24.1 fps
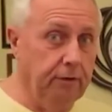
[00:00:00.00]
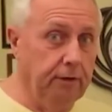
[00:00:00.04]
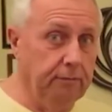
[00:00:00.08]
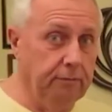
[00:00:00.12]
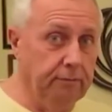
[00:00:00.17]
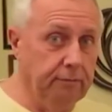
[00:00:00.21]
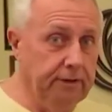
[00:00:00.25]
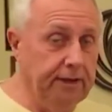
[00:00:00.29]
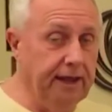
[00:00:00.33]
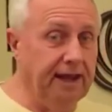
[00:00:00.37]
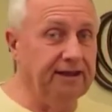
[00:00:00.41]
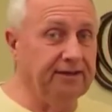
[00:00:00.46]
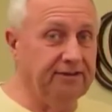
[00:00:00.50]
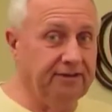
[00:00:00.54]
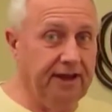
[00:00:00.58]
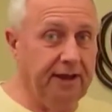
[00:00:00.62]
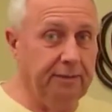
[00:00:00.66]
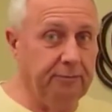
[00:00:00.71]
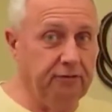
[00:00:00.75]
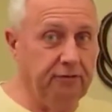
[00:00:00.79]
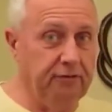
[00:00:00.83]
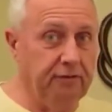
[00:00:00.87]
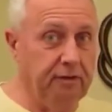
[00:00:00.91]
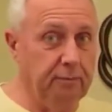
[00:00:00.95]
with the
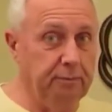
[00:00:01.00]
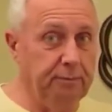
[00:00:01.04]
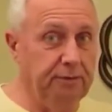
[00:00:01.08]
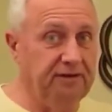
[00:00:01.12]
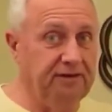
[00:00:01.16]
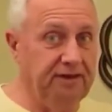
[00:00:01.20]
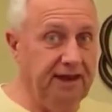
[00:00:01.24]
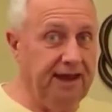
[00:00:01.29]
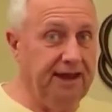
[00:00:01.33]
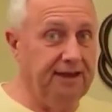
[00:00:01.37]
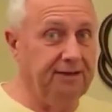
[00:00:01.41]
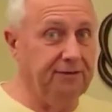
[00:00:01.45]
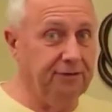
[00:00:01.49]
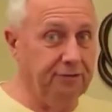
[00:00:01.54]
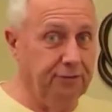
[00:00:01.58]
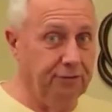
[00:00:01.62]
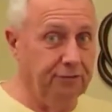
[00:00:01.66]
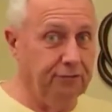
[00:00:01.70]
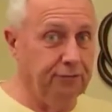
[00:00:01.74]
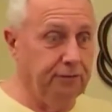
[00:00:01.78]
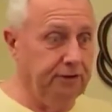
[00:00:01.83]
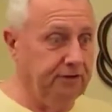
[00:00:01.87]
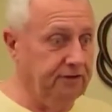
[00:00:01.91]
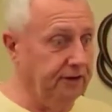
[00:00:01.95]
exception of the potatoes,
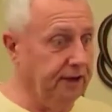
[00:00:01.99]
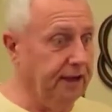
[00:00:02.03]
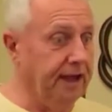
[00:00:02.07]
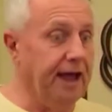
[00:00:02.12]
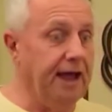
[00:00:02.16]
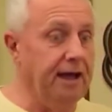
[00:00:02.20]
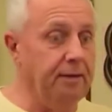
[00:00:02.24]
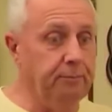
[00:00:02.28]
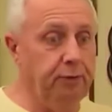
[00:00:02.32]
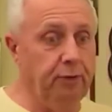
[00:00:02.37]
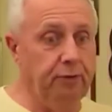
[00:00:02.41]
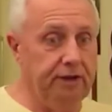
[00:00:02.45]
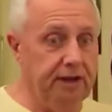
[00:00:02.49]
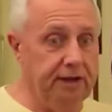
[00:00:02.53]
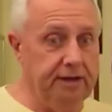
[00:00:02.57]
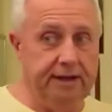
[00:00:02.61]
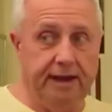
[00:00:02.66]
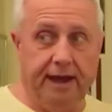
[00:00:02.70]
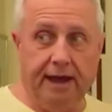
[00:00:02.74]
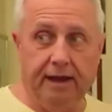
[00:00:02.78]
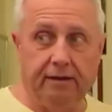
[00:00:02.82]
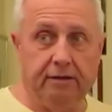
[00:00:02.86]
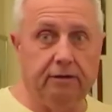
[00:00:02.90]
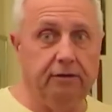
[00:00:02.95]
which I can't put in
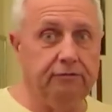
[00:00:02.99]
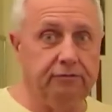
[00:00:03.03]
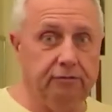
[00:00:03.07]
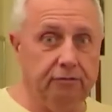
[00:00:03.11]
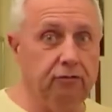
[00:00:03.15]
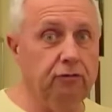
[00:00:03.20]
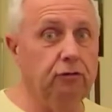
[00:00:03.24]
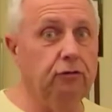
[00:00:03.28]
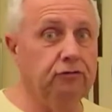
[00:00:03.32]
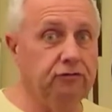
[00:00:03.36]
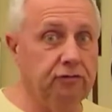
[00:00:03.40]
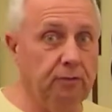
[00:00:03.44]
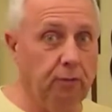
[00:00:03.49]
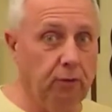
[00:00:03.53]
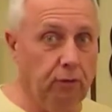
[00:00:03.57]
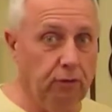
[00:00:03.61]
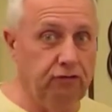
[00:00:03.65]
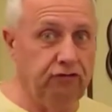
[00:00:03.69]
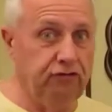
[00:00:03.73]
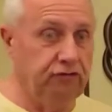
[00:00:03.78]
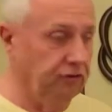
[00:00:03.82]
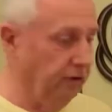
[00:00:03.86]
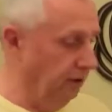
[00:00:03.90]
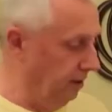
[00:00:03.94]
yet because they'll go to
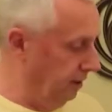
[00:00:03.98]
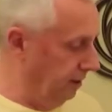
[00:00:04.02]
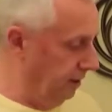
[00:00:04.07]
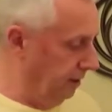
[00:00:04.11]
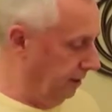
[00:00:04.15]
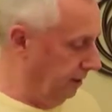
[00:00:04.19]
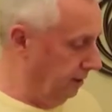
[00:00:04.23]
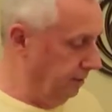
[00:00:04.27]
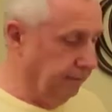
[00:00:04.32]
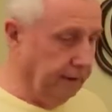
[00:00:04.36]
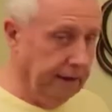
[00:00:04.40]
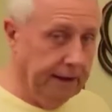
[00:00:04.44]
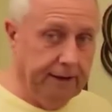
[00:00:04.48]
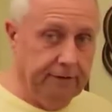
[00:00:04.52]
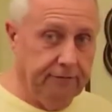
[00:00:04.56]
mush, right?